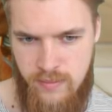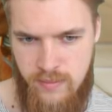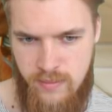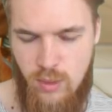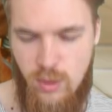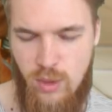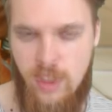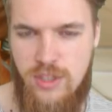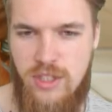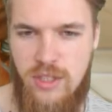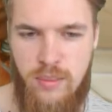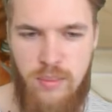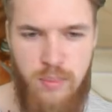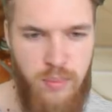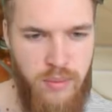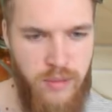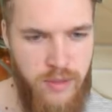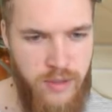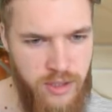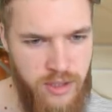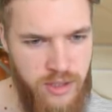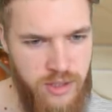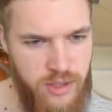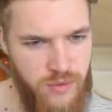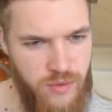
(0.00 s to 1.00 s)
What a
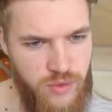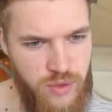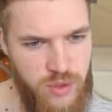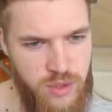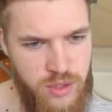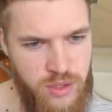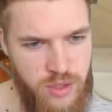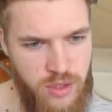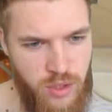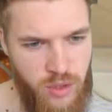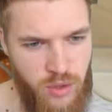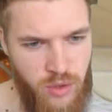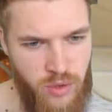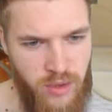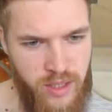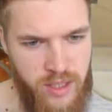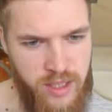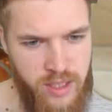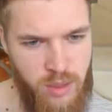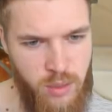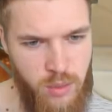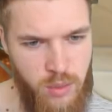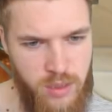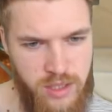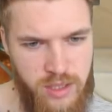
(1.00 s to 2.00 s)
beautiful story.
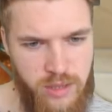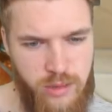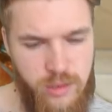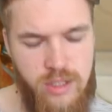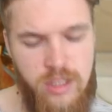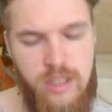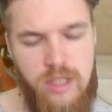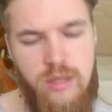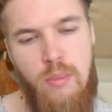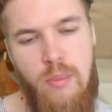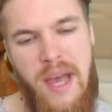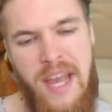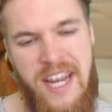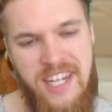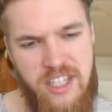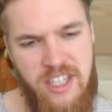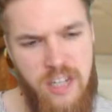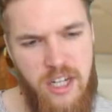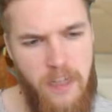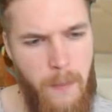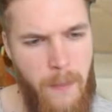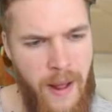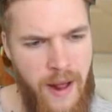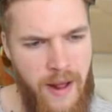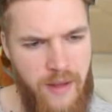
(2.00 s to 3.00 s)
So what's so
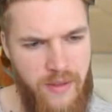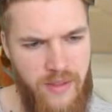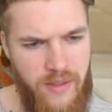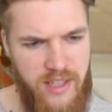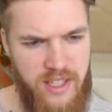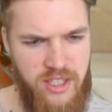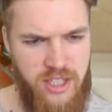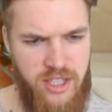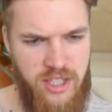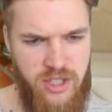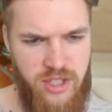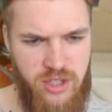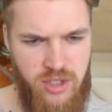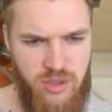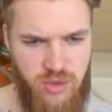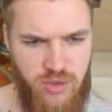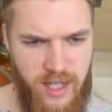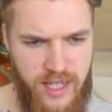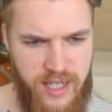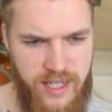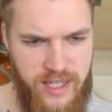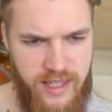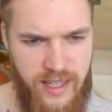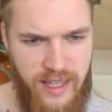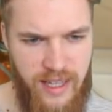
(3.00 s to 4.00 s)
special about this
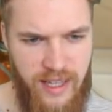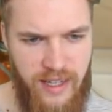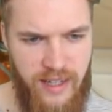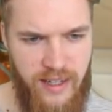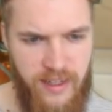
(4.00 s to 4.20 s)
tree then?